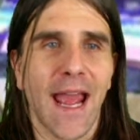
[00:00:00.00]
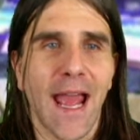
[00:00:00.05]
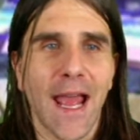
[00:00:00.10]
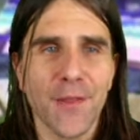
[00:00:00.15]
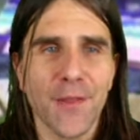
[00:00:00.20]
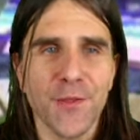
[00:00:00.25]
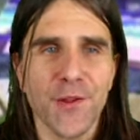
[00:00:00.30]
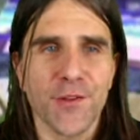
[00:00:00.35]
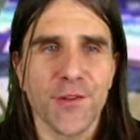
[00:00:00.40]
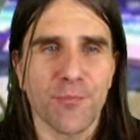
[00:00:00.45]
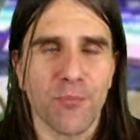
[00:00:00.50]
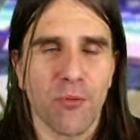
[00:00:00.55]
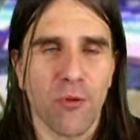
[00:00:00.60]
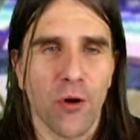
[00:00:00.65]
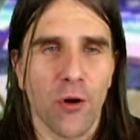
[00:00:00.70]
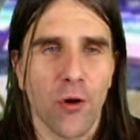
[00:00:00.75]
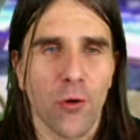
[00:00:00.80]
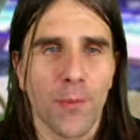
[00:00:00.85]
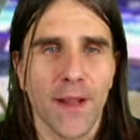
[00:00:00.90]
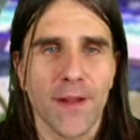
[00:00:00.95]
ethics
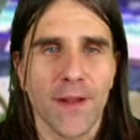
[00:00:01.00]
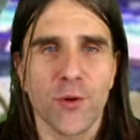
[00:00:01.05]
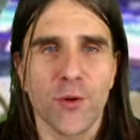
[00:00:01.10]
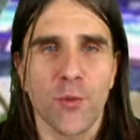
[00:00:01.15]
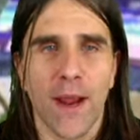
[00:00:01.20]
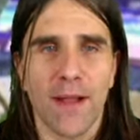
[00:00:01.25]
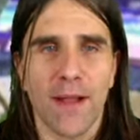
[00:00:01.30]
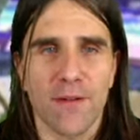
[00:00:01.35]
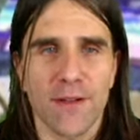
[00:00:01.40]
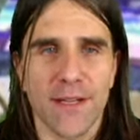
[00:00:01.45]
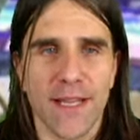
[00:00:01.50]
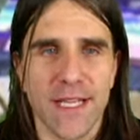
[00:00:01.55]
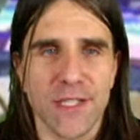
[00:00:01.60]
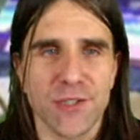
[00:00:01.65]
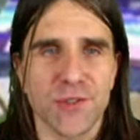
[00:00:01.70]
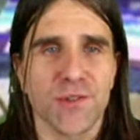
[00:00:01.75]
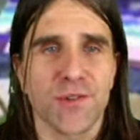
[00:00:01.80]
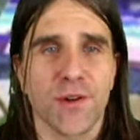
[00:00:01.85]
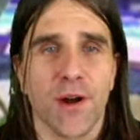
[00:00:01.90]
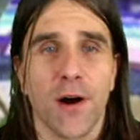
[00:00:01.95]
probe into allegations